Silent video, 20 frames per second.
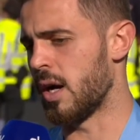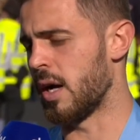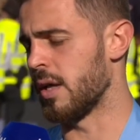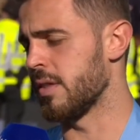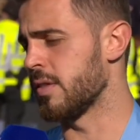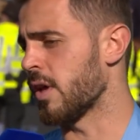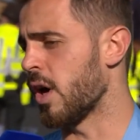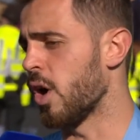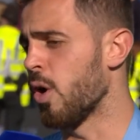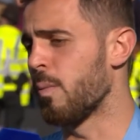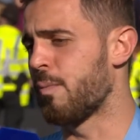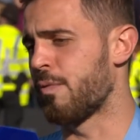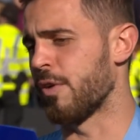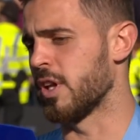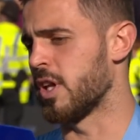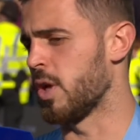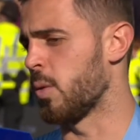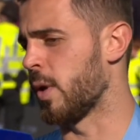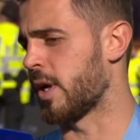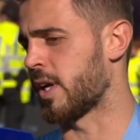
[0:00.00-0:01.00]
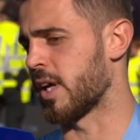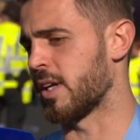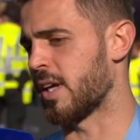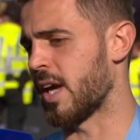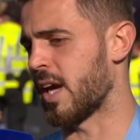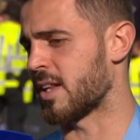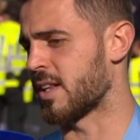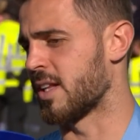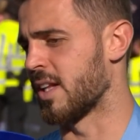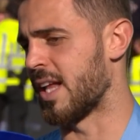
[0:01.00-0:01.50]
And hopefully we can
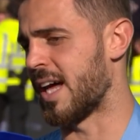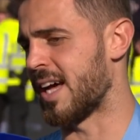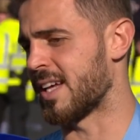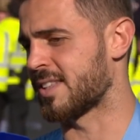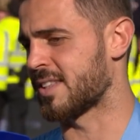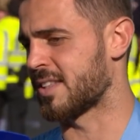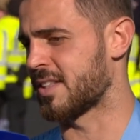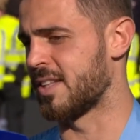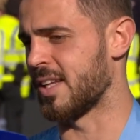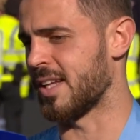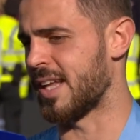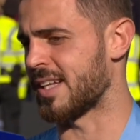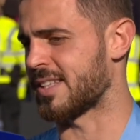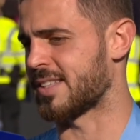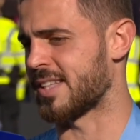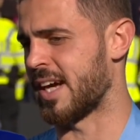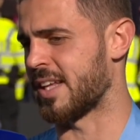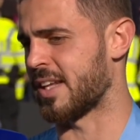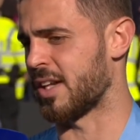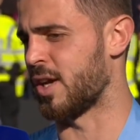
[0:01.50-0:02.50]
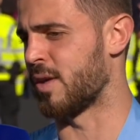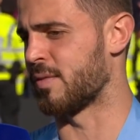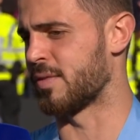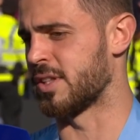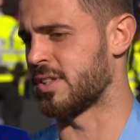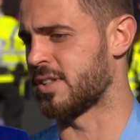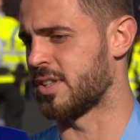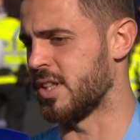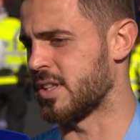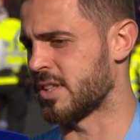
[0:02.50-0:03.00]
get the last title of
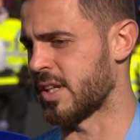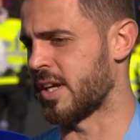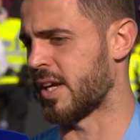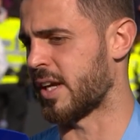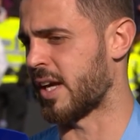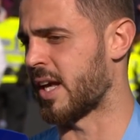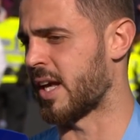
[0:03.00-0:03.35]
this season